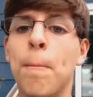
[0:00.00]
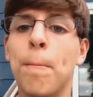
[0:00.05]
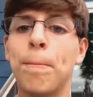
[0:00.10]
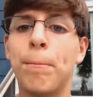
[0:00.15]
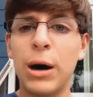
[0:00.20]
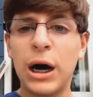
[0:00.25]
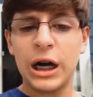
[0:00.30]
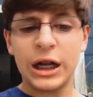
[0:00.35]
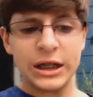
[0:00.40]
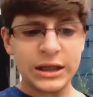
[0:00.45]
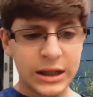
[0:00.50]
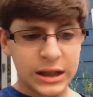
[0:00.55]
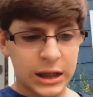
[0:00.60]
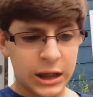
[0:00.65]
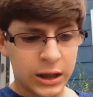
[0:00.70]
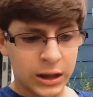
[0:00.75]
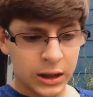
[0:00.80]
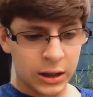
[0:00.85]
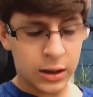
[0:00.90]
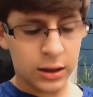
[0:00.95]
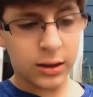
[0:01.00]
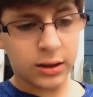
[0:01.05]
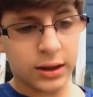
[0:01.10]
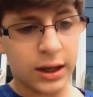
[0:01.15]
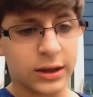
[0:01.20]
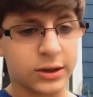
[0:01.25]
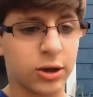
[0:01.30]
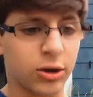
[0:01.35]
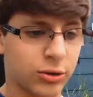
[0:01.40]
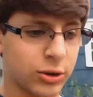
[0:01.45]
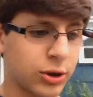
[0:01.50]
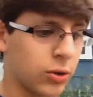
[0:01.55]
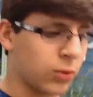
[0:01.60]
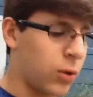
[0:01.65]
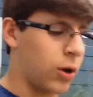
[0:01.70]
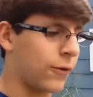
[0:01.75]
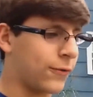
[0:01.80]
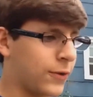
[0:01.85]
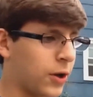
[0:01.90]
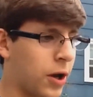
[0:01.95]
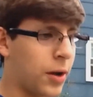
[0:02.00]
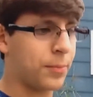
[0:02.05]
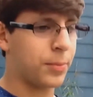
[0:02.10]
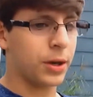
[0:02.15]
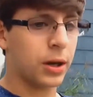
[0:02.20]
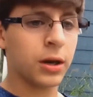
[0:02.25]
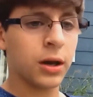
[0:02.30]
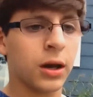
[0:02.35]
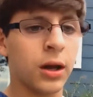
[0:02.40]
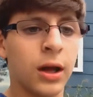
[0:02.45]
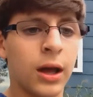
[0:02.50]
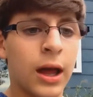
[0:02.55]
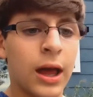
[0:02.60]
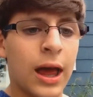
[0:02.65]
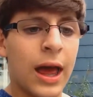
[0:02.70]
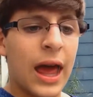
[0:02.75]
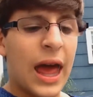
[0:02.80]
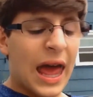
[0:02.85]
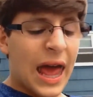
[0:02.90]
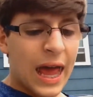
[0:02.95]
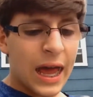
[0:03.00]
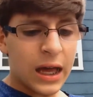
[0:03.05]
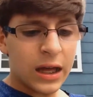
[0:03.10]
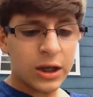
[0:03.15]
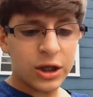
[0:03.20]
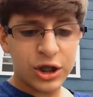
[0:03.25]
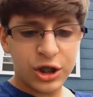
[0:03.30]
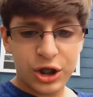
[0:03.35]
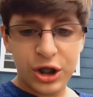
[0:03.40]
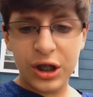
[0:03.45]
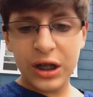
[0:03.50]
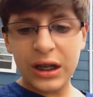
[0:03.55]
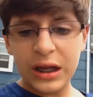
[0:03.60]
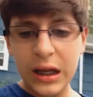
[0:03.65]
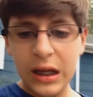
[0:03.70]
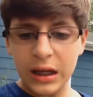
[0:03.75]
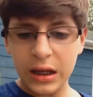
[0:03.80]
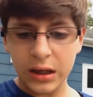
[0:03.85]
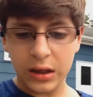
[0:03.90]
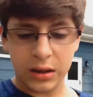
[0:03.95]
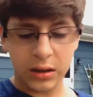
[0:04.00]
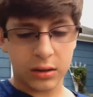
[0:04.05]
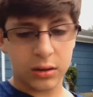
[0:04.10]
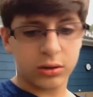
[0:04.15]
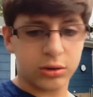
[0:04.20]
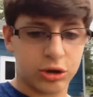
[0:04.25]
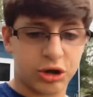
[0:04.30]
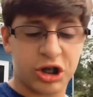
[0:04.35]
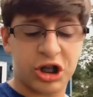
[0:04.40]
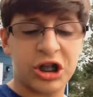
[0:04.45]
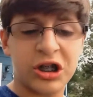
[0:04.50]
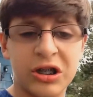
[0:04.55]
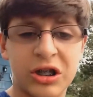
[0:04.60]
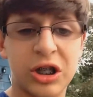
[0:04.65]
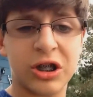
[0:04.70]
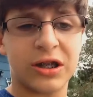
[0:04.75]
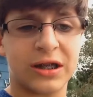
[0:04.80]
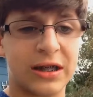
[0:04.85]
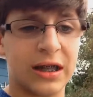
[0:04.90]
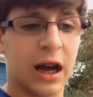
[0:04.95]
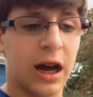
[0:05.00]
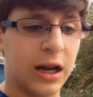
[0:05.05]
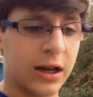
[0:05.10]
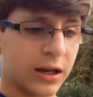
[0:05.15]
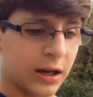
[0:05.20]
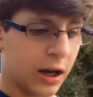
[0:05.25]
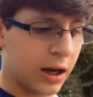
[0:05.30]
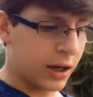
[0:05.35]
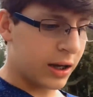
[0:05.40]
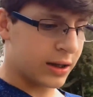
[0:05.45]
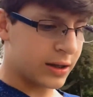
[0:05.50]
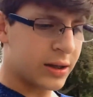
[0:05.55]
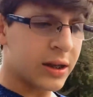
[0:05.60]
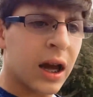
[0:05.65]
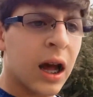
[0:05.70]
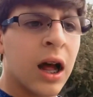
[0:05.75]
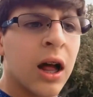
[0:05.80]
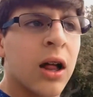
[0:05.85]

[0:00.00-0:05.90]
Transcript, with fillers: But that's also off topic. And she, she's just not nice.